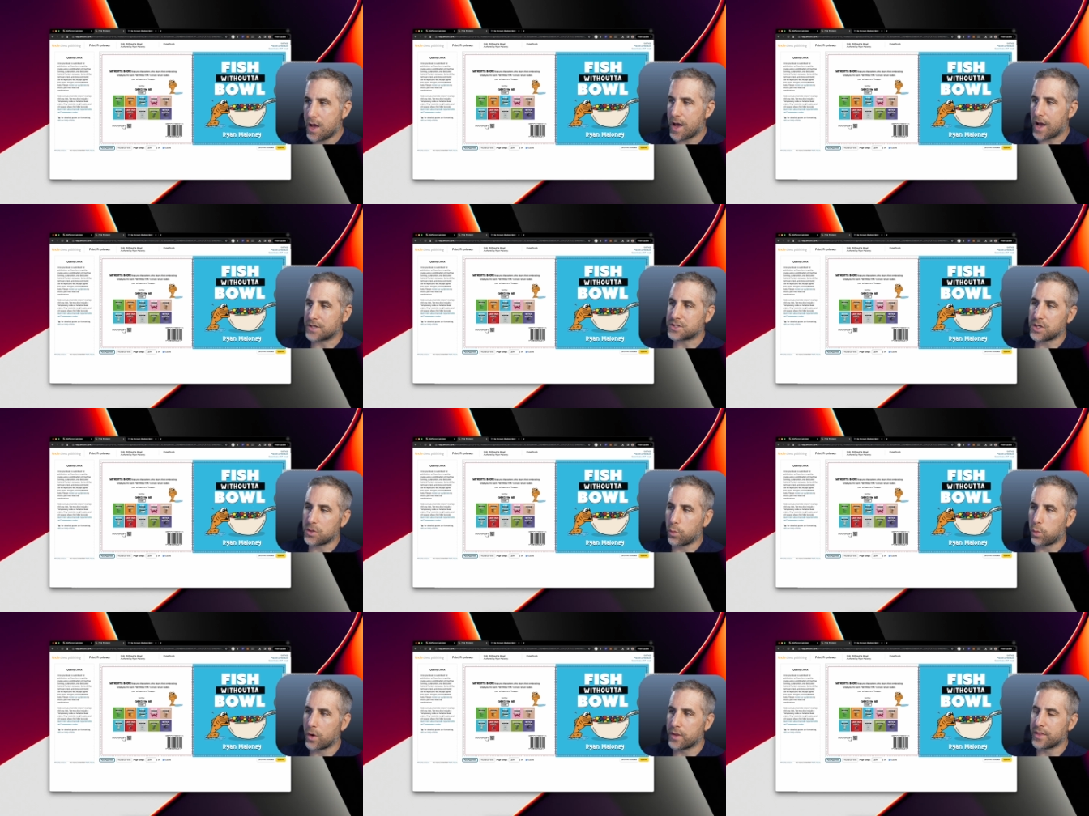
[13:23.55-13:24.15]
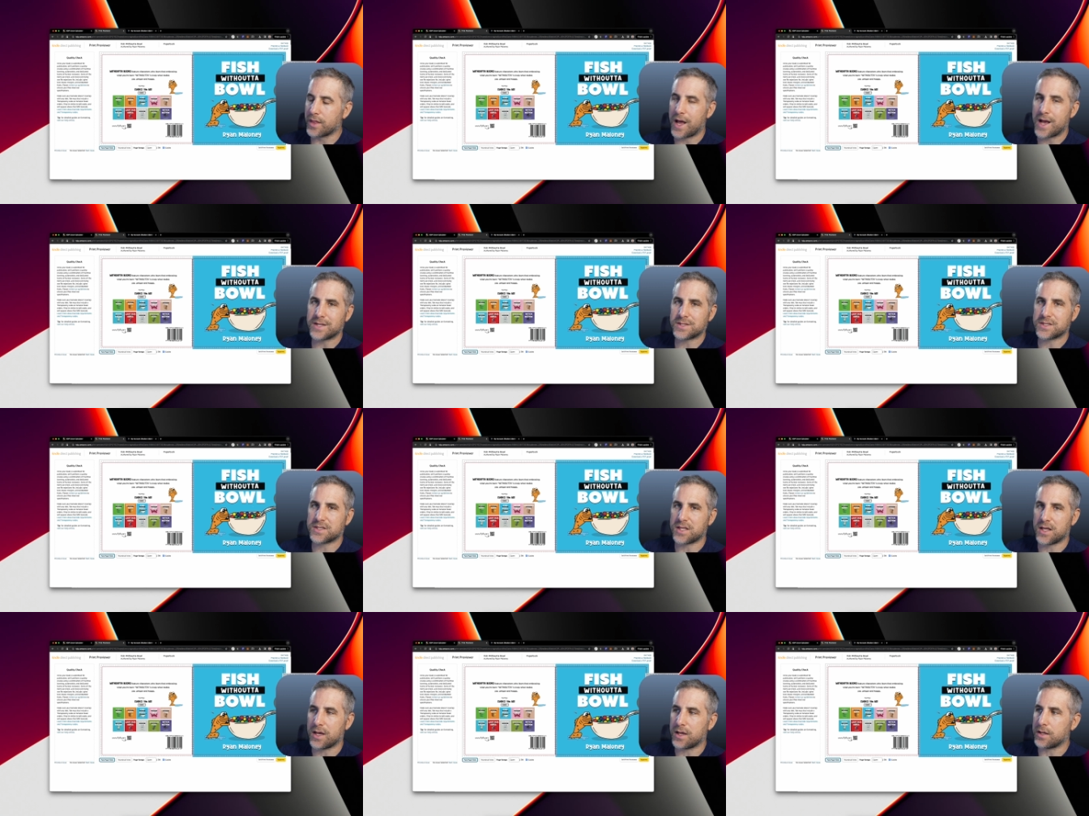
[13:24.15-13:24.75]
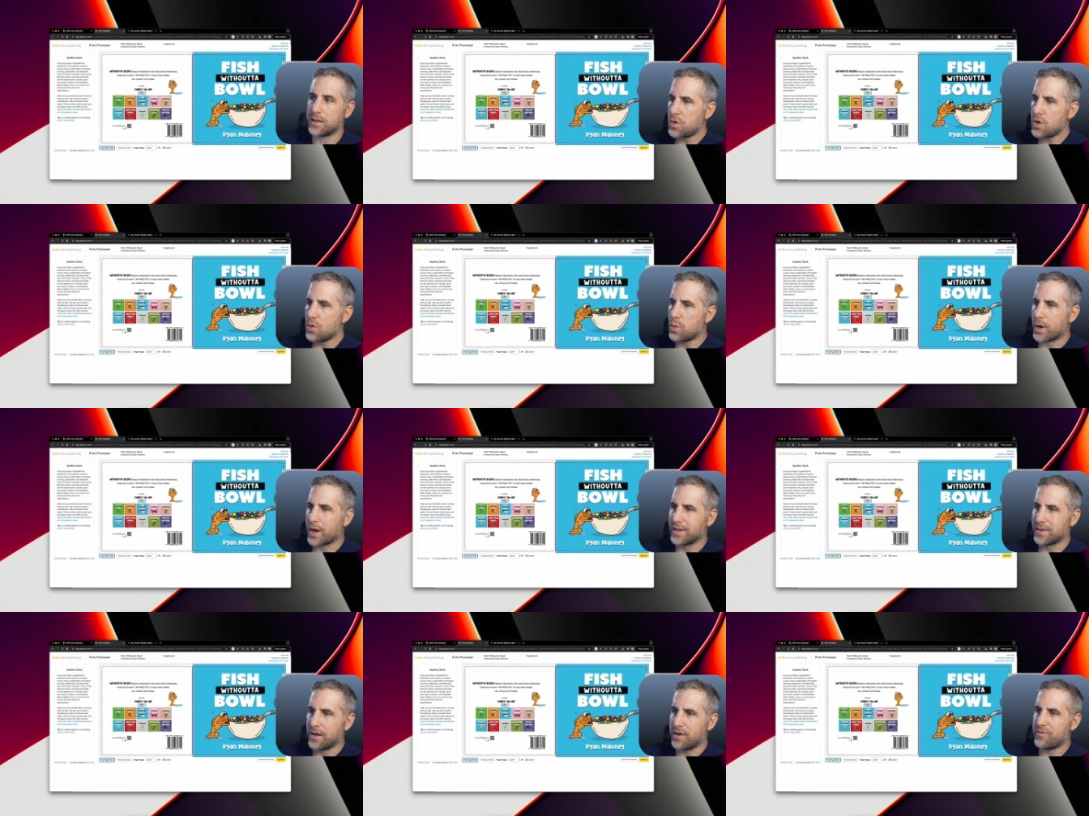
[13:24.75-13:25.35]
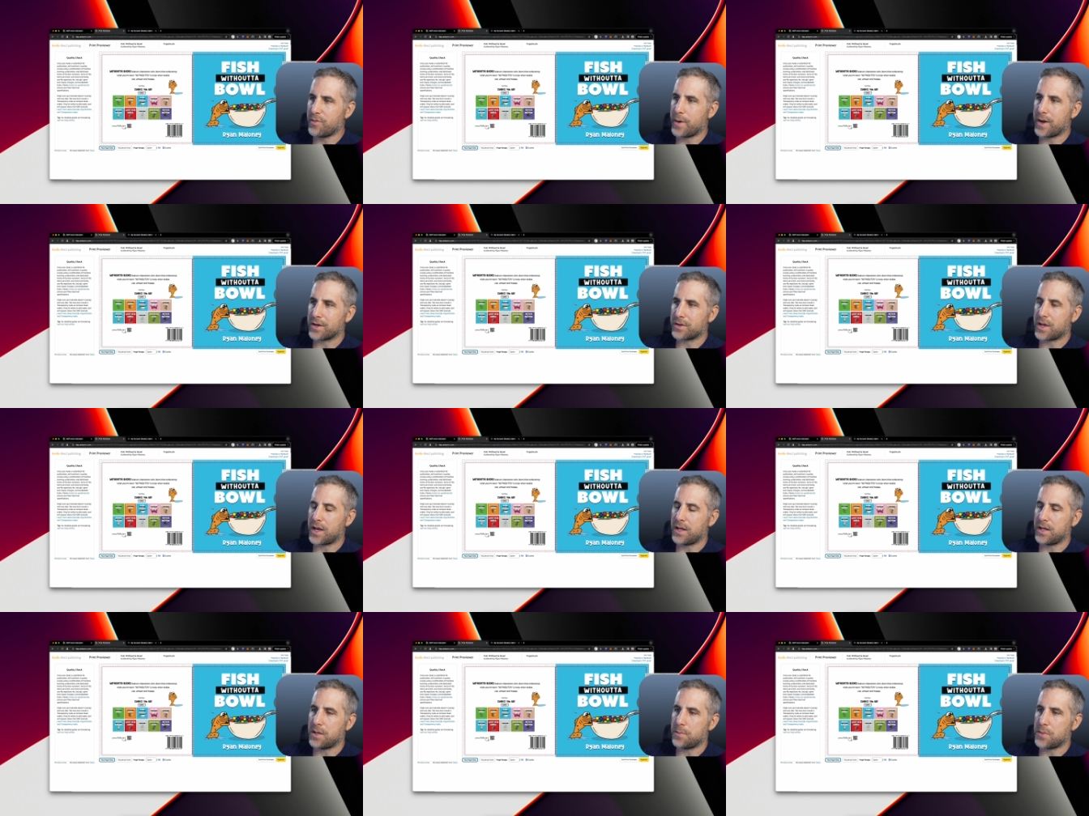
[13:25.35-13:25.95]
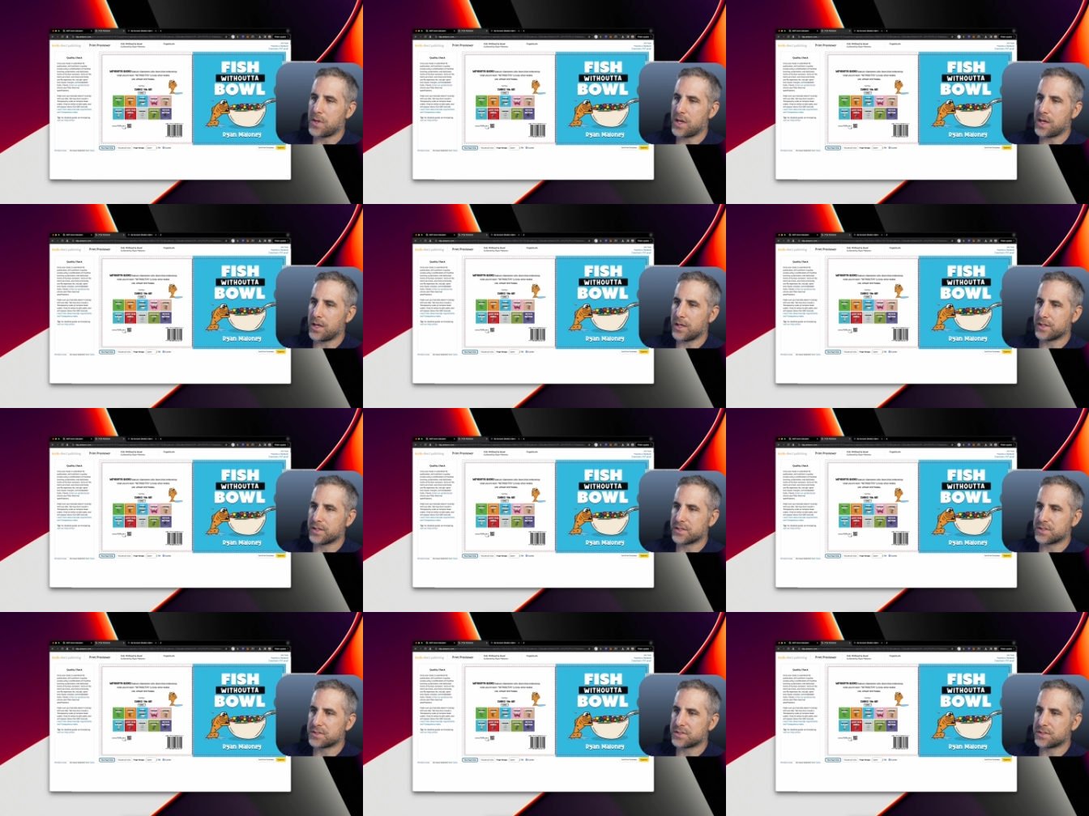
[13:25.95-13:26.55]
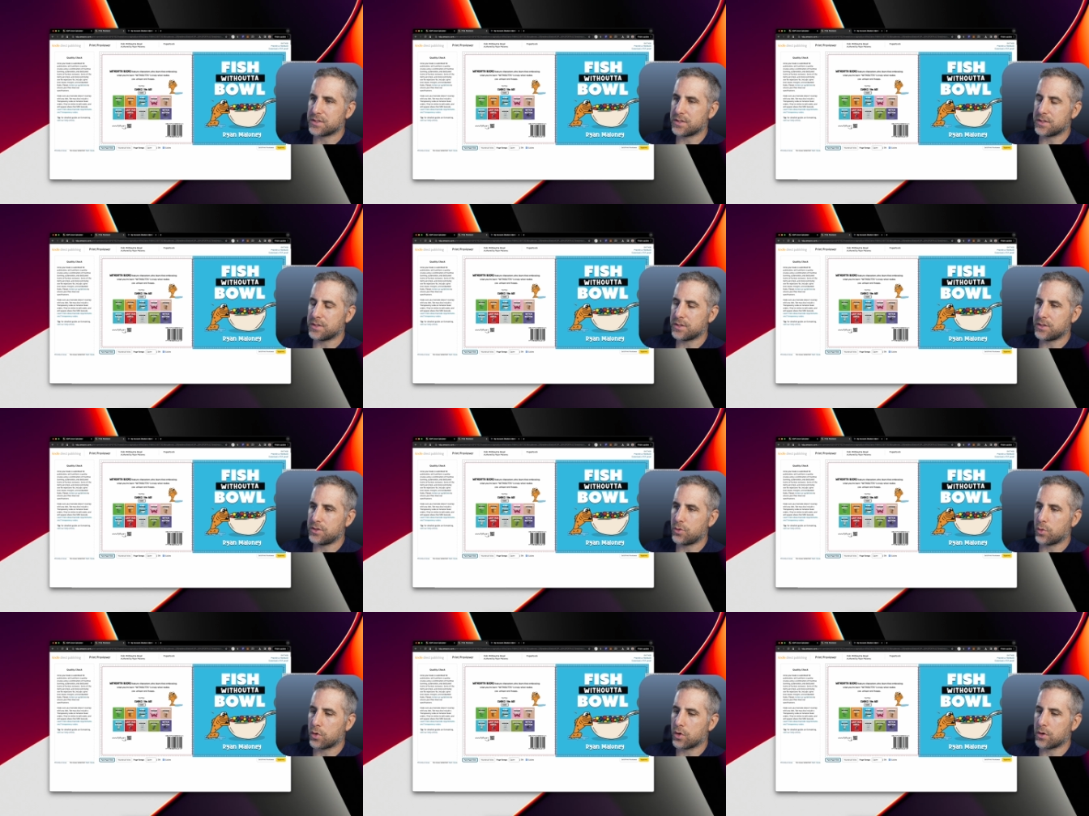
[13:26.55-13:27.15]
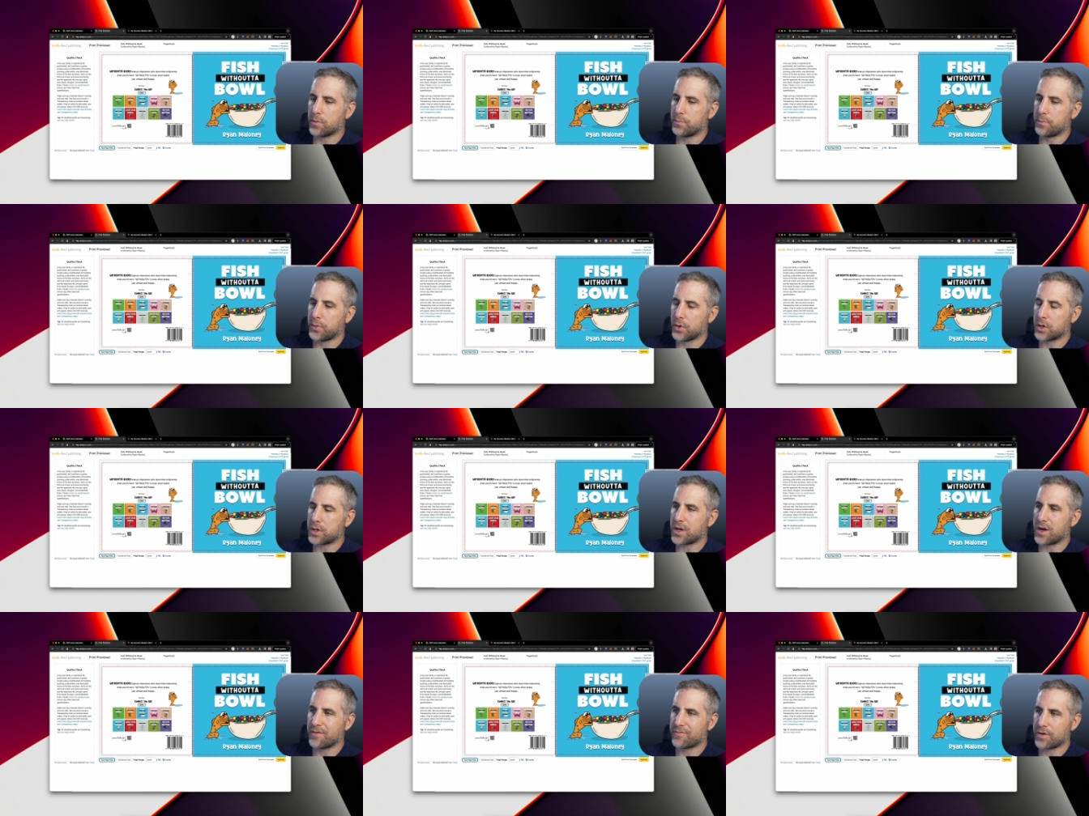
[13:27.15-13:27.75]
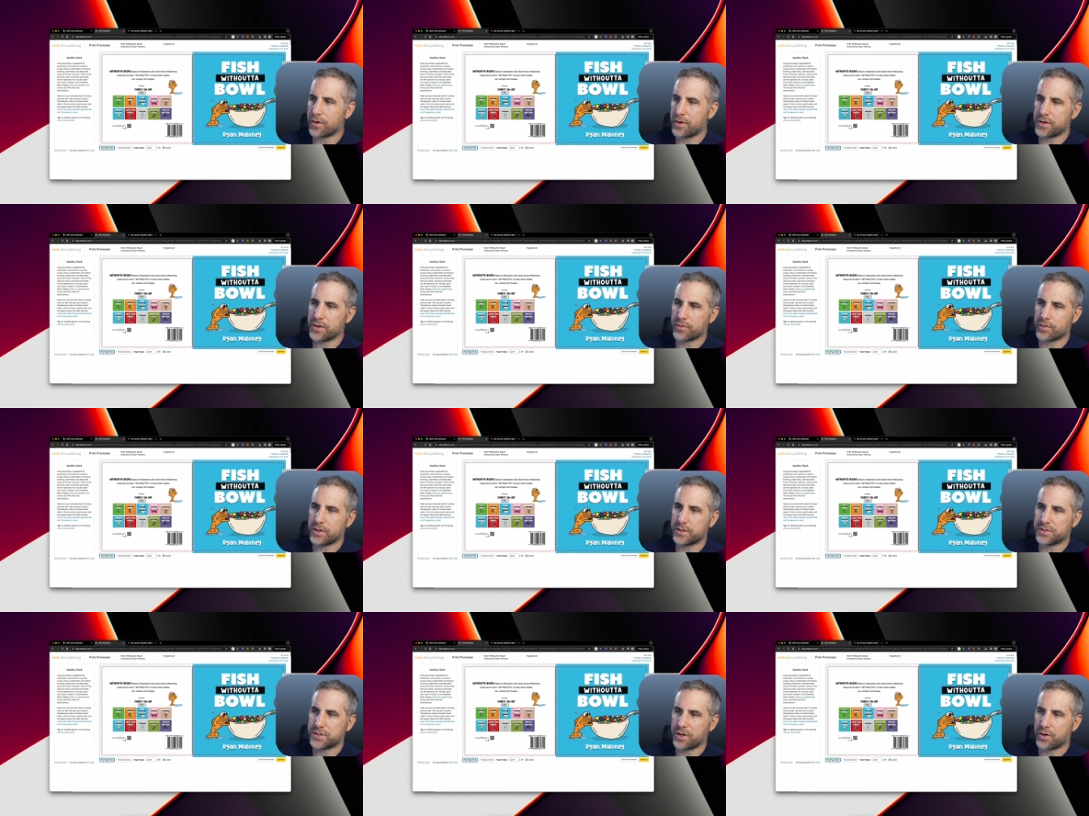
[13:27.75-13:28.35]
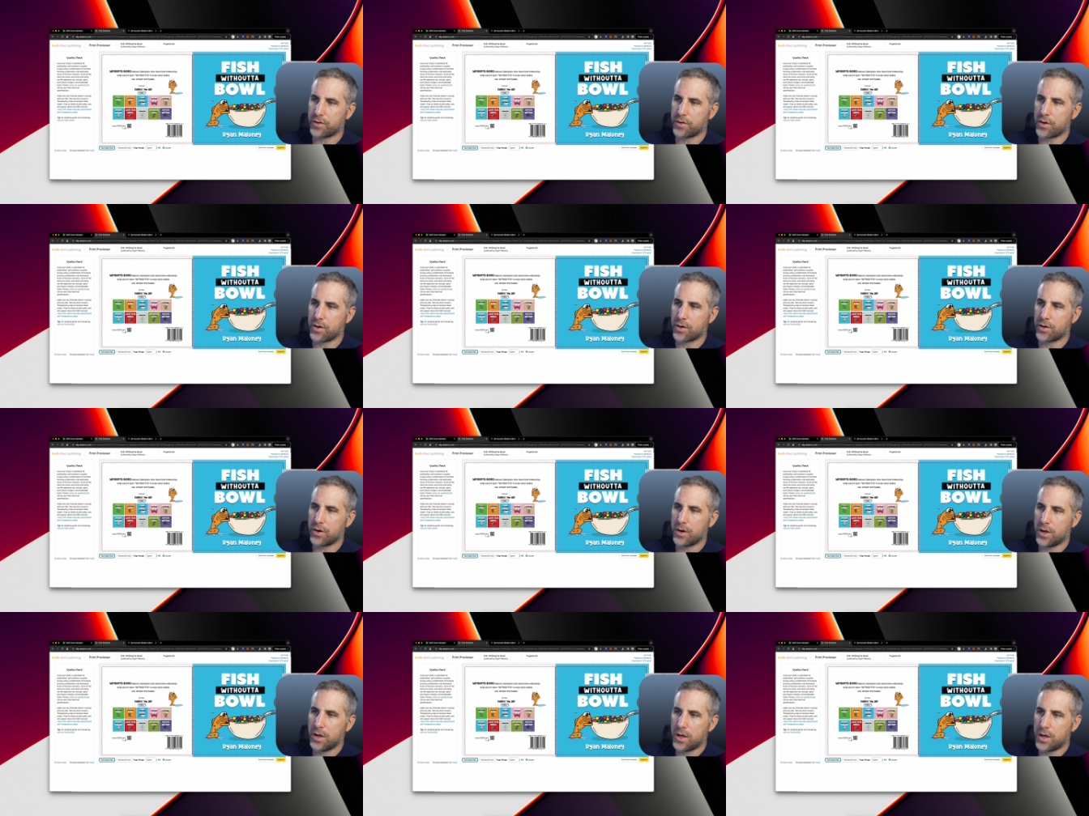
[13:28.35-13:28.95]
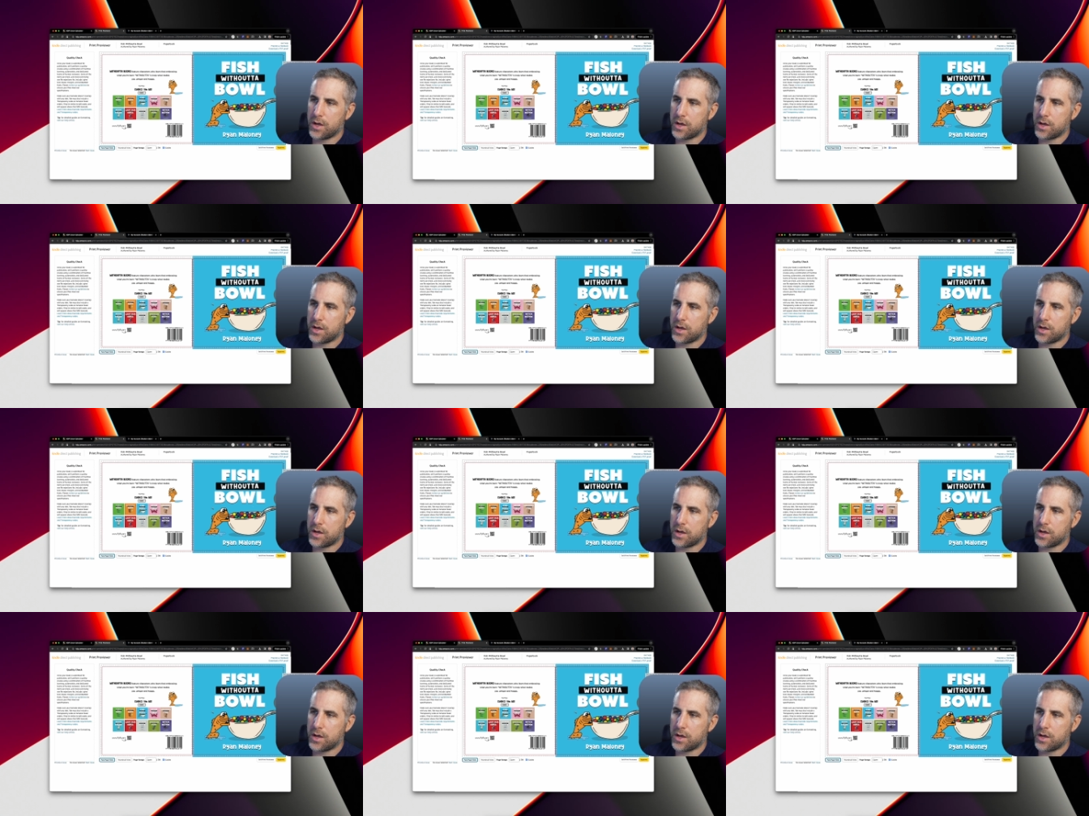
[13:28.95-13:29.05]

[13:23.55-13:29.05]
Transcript: Actually, one last thing, what I love about KDP is your book cover and your interior.